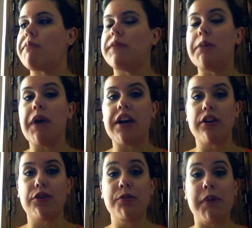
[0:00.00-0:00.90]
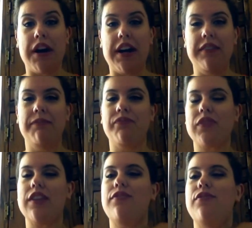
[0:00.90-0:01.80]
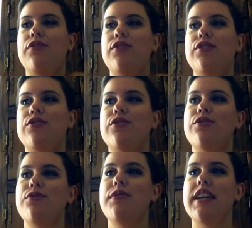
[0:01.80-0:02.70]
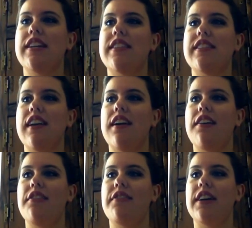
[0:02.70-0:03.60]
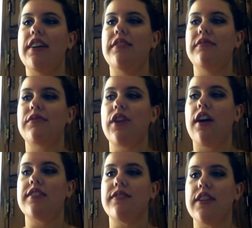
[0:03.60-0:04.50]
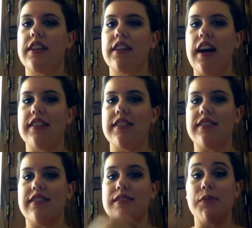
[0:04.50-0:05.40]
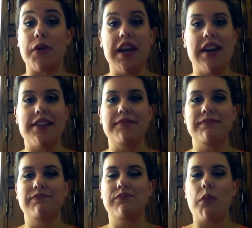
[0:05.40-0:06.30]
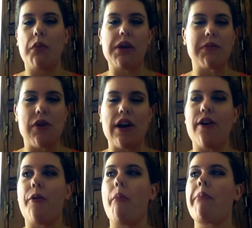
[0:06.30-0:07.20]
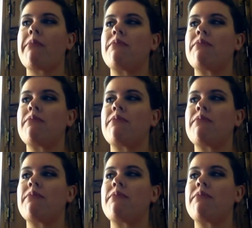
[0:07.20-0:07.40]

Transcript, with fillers: I bought a Groupon for two weeks of uh, CrossFit classes in Spokane, where I'm going home.